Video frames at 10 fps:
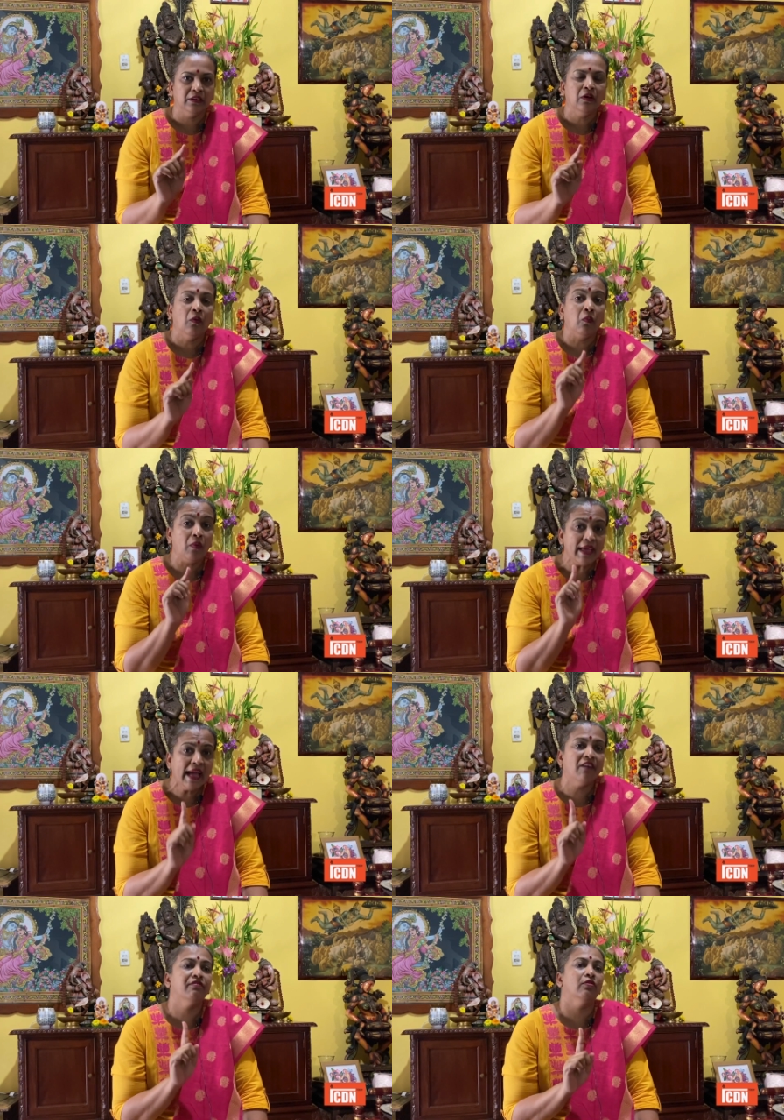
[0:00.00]
We
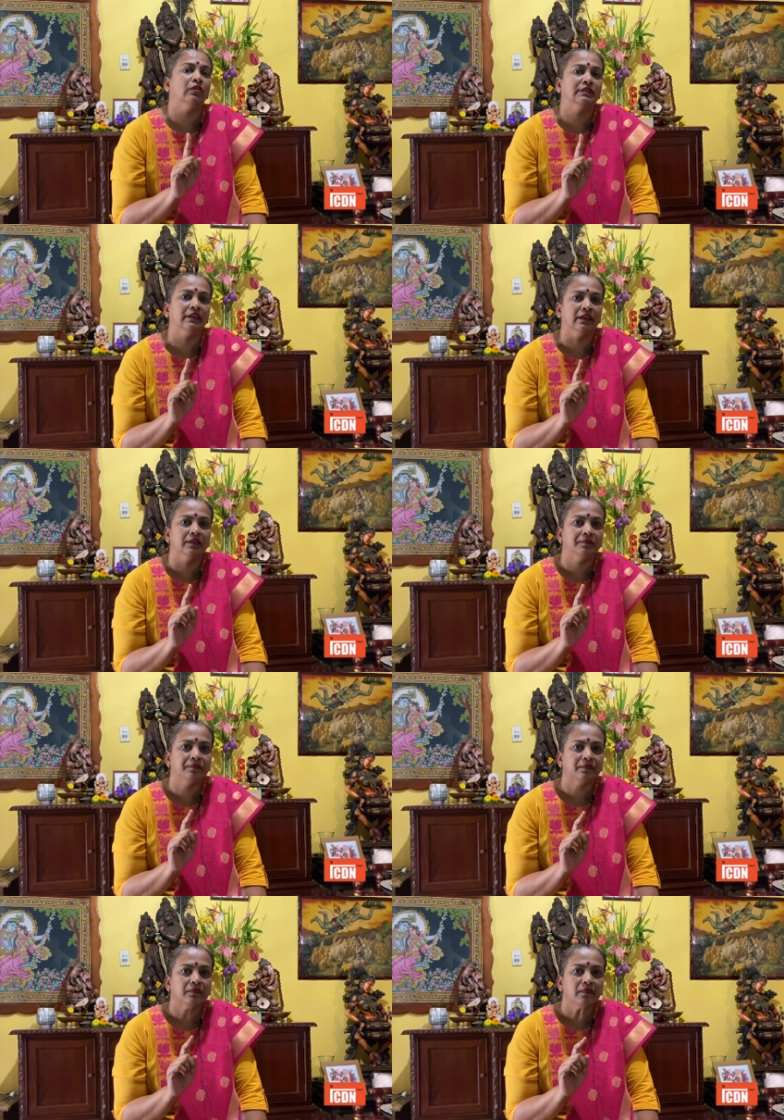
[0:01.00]
have faltered,
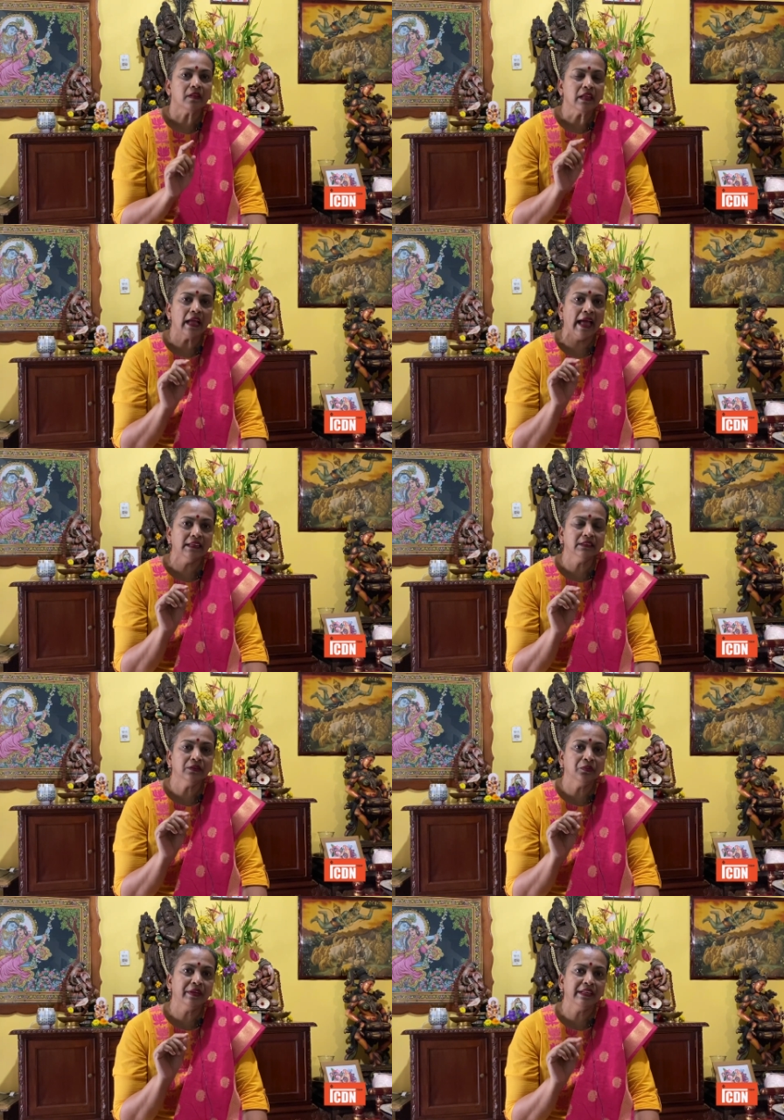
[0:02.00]
and
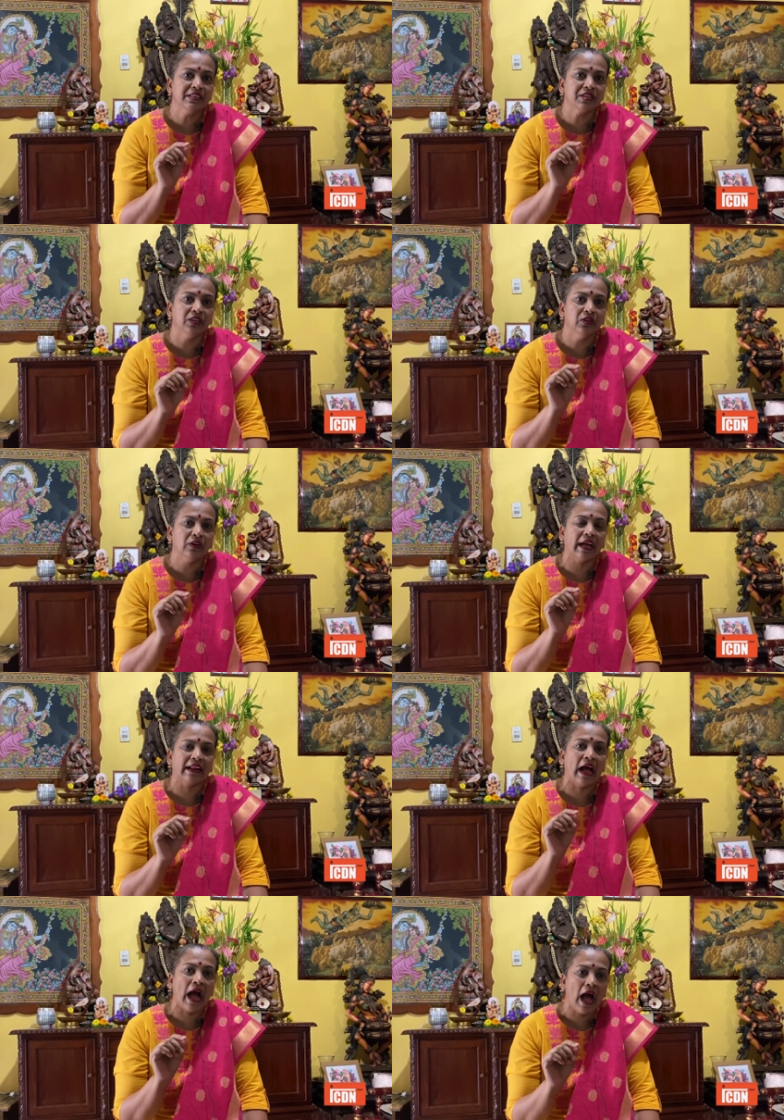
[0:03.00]
we need to look at
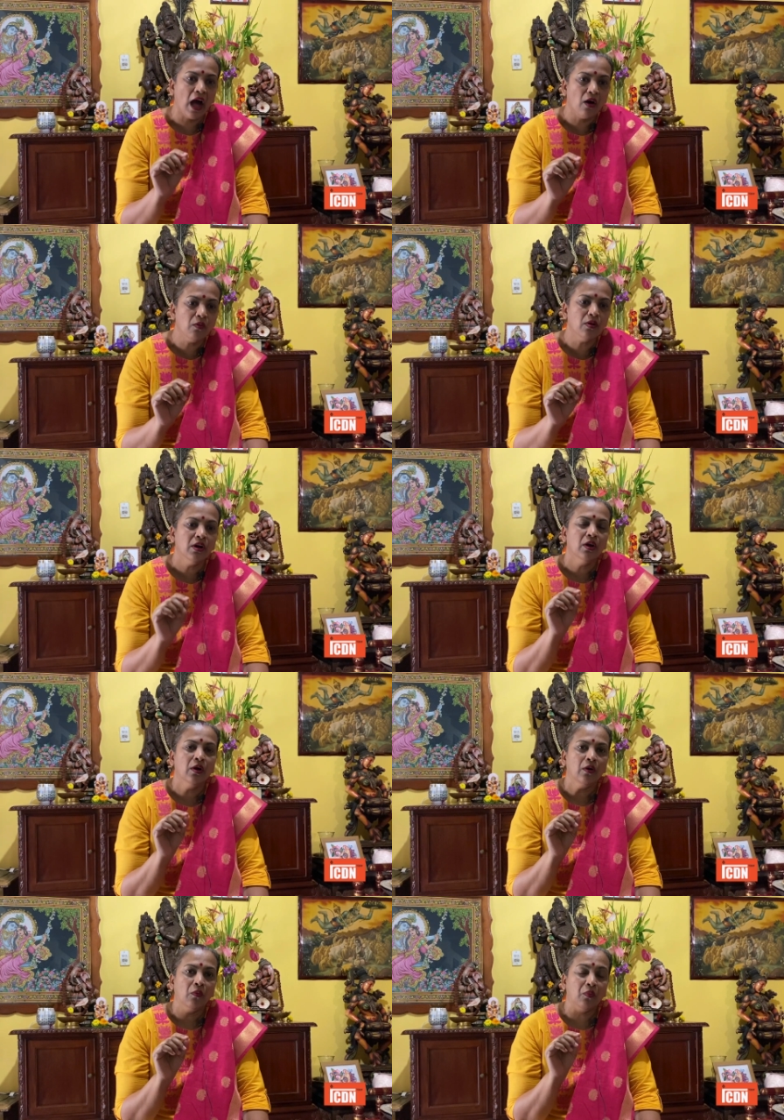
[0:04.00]
how
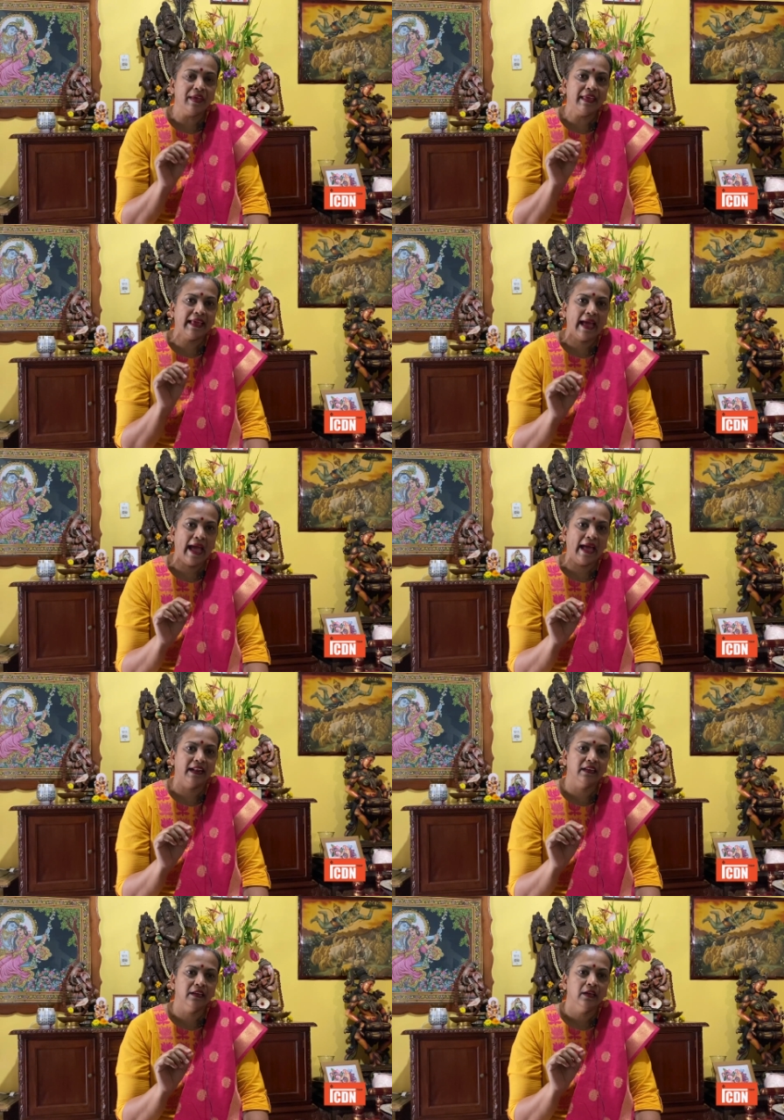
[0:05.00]
we
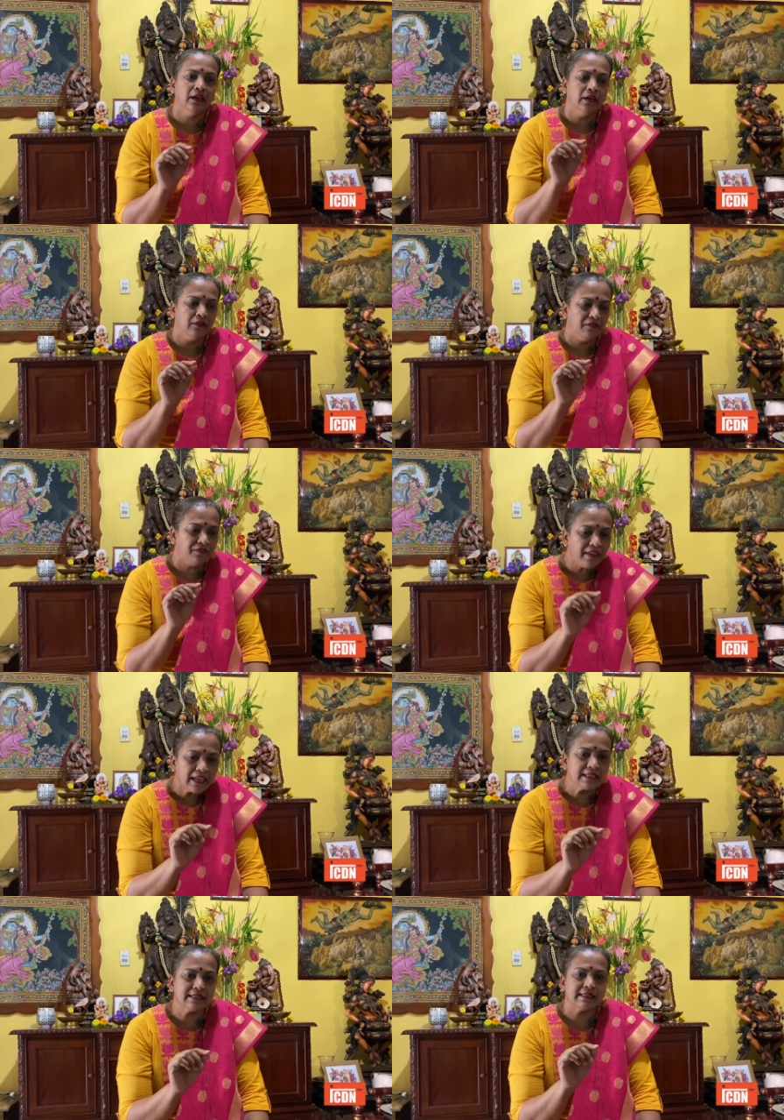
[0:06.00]
can
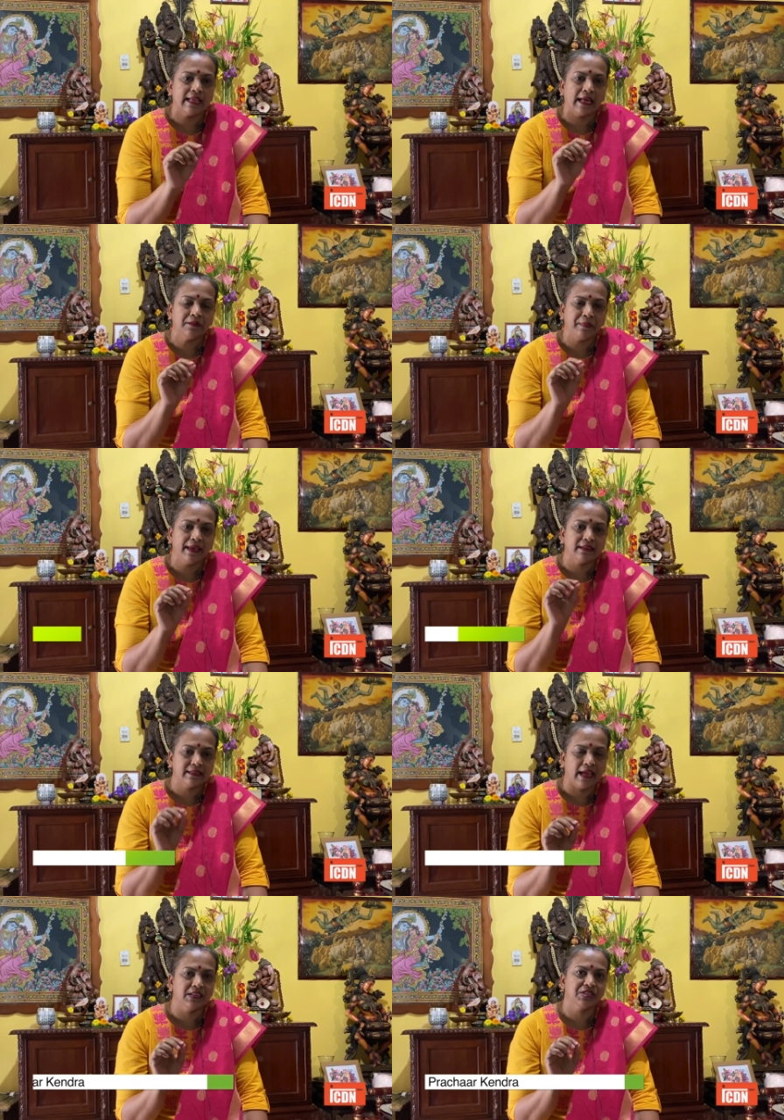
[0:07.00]
fix and pay
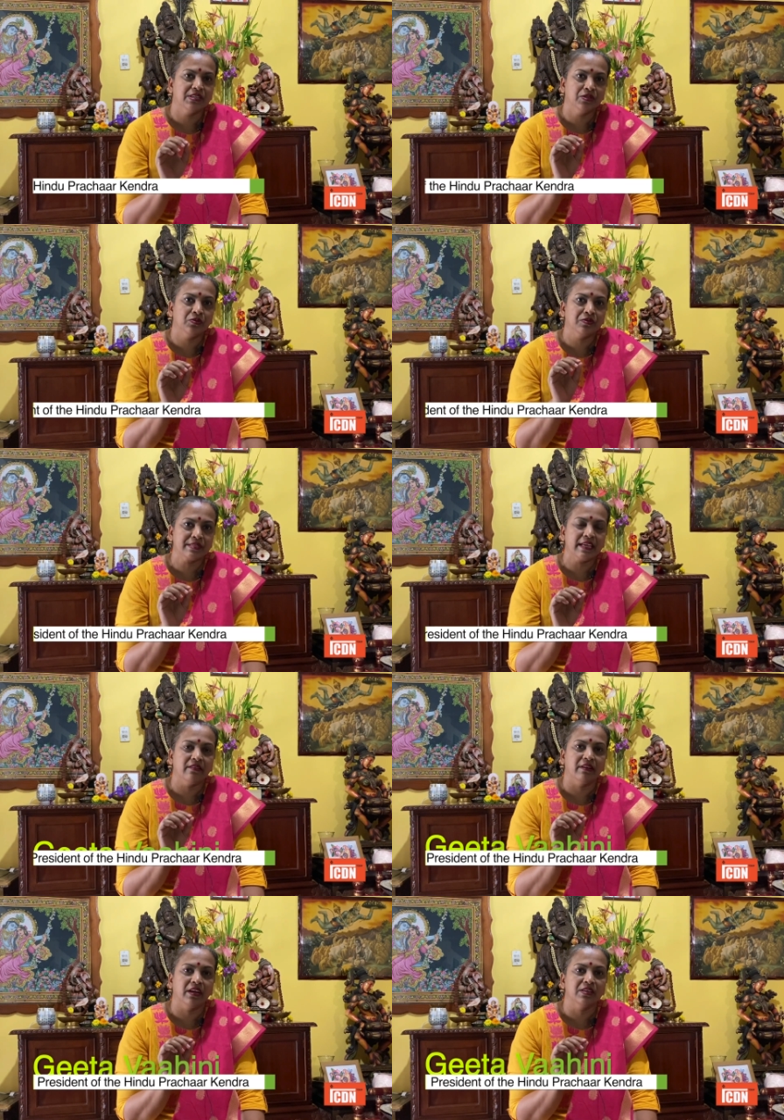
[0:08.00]
attention to those
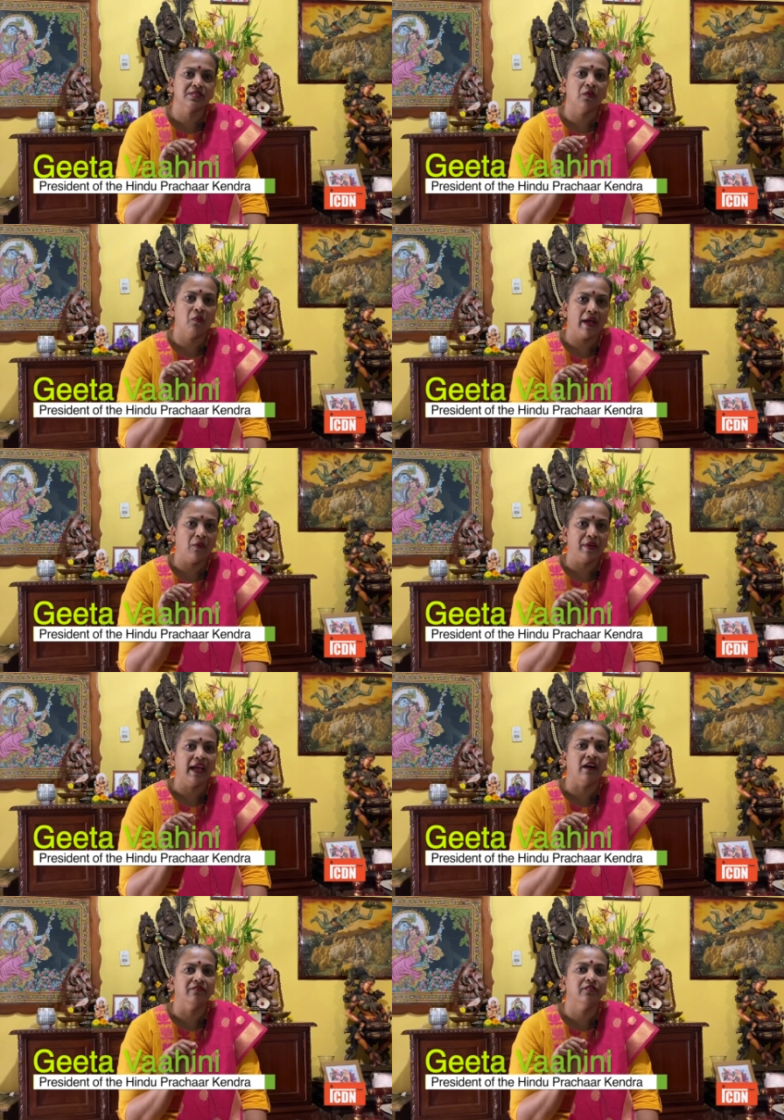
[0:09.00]
areas where we
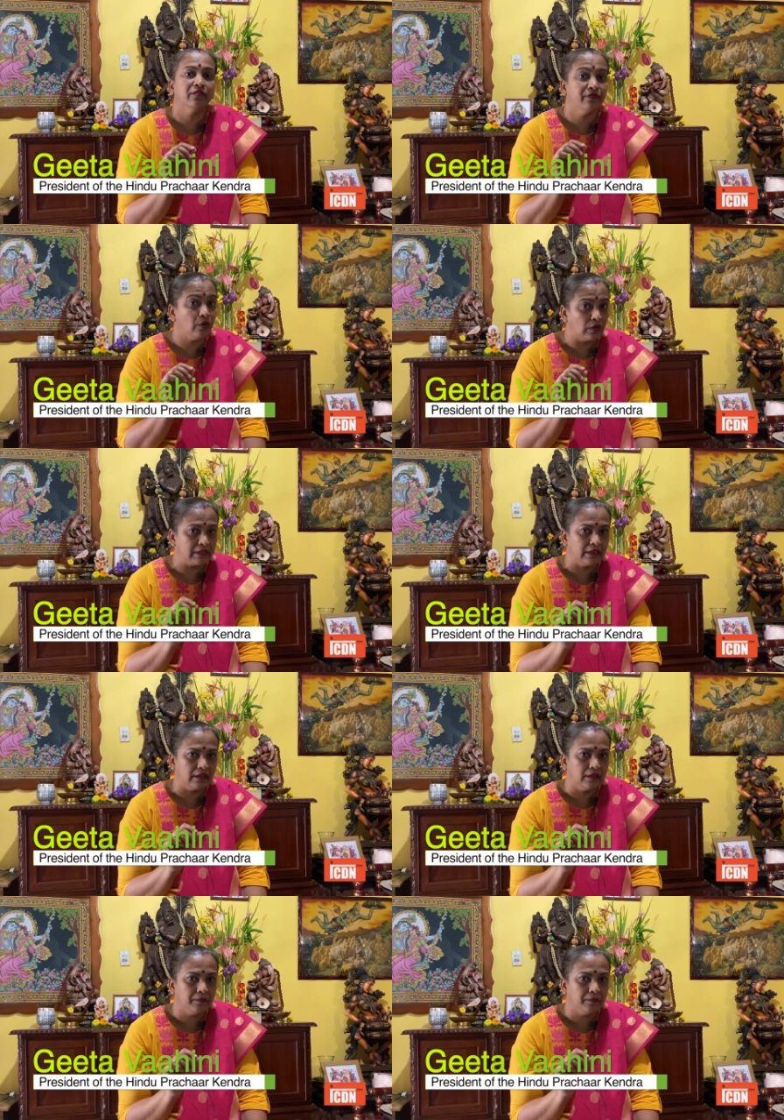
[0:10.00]
have faltered.